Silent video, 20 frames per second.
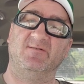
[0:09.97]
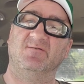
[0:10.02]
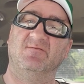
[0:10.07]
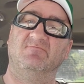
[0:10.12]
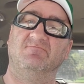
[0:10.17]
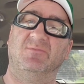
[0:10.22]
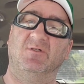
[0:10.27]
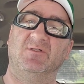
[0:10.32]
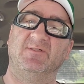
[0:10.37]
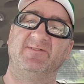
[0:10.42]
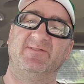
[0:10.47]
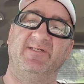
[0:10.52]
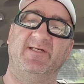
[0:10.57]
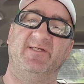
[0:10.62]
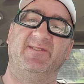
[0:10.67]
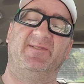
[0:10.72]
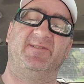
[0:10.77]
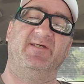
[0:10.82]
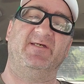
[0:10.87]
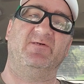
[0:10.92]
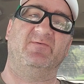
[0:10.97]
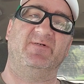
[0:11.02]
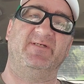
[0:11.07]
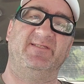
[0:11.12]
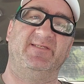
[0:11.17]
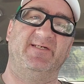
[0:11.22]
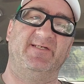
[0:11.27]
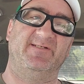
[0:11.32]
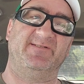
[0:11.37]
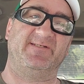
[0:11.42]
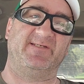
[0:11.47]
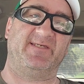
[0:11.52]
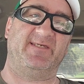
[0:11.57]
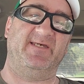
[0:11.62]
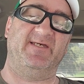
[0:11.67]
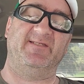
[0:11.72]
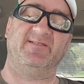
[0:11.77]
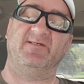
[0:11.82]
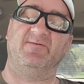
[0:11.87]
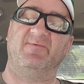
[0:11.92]
bullshit thing we did as a
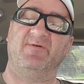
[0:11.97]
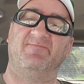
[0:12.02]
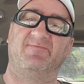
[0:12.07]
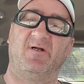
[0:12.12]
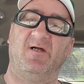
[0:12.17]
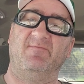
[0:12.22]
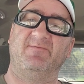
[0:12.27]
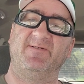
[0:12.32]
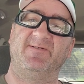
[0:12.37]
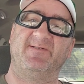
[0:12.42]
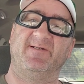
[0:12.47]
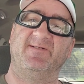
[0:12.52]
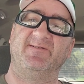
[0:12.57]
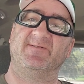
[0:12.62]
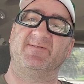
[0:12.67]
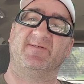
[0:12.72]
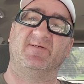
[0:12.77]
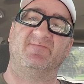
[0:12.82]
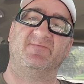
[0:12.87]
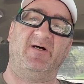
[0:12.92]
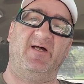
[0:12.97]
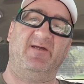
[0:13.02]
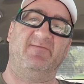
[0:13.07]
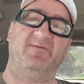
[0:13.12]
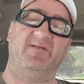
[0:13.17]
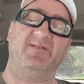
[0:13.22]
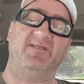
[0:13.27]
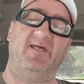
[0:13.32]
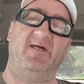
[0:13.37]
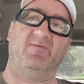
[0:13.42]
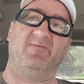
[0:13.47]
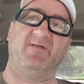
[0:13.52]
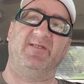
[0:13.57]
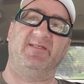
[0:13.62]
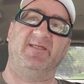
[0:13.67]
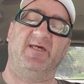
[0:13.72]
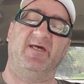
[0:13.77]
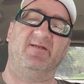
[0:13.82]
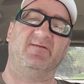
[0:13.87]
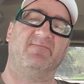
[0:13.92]
kid that we probably shouldn't have survived, and yet we
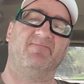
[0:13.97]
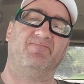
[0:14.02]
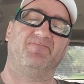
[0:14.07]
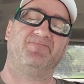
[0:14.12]
did.